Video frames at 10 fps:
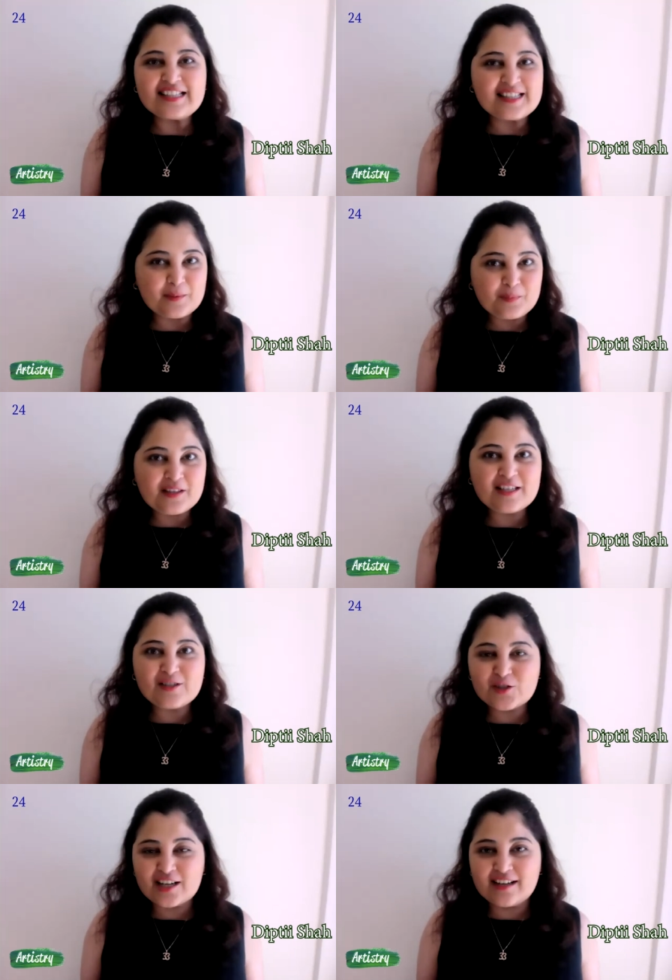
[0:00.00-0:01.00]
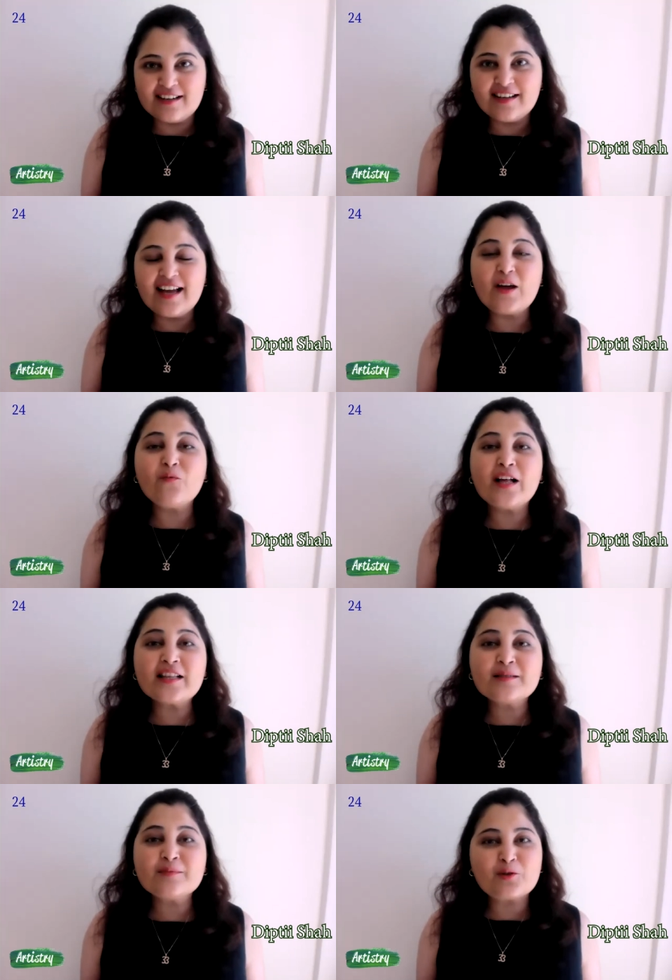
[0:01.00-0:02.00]
is Dipti Shah and
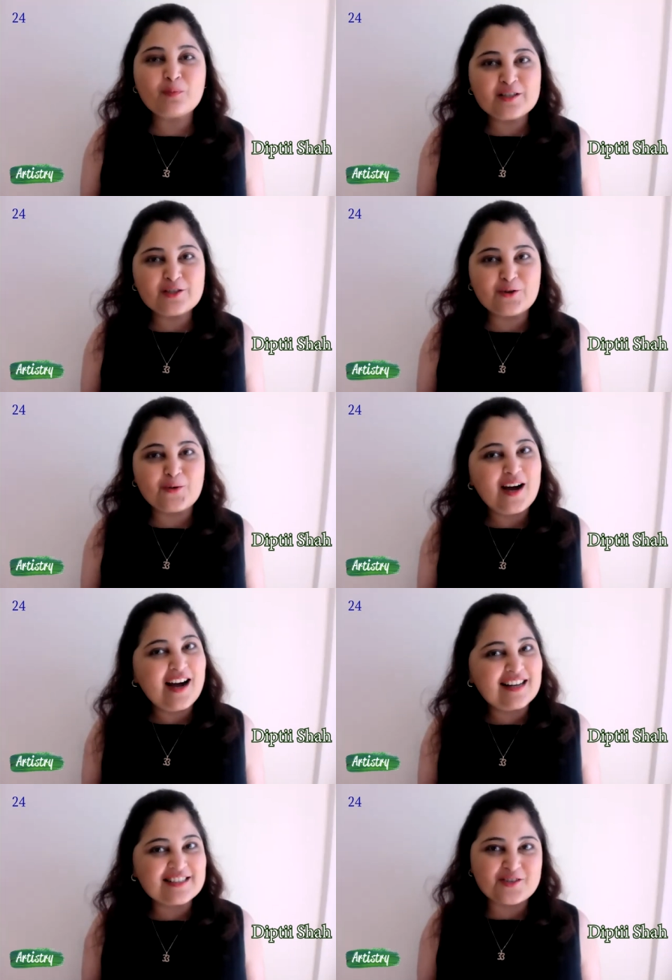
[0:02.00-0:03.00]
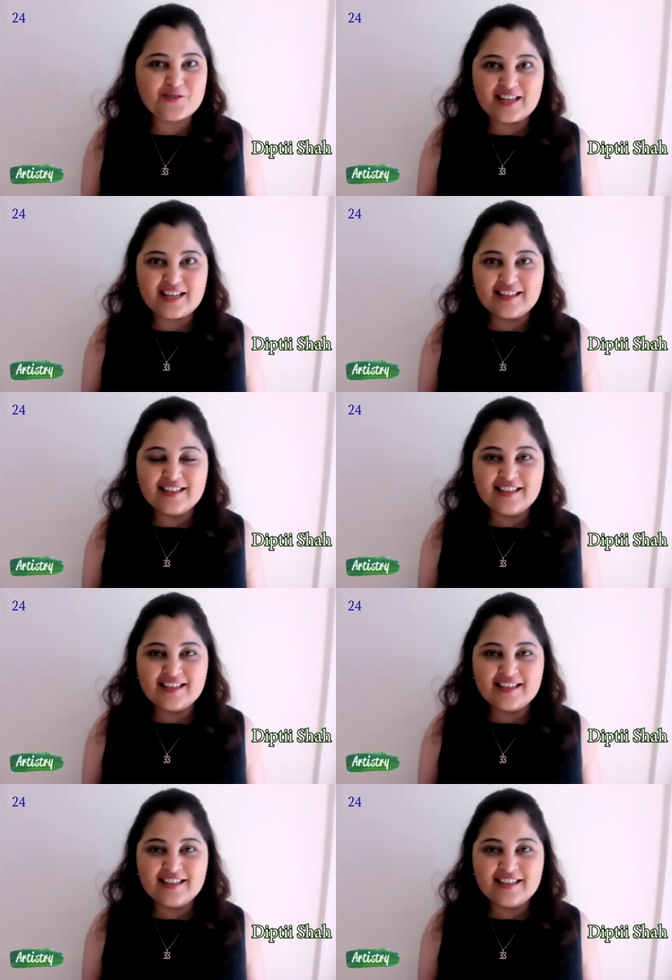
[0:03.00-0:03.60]
welcome to my show Artistry.